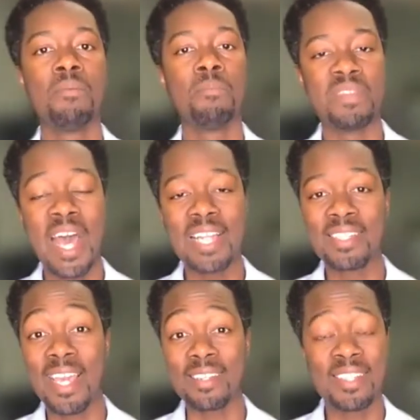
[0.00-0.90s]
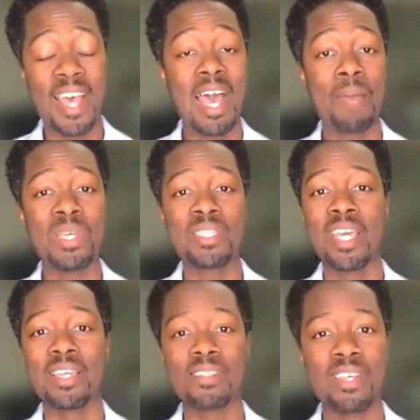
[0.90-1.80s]
But that takes time, it
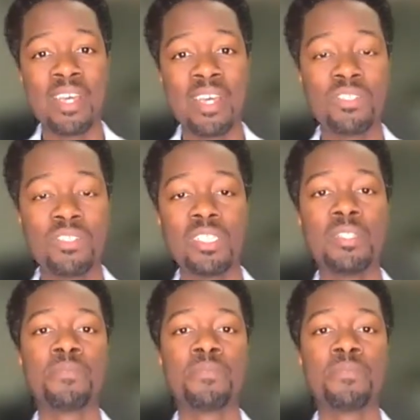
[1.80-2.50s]
takes energy,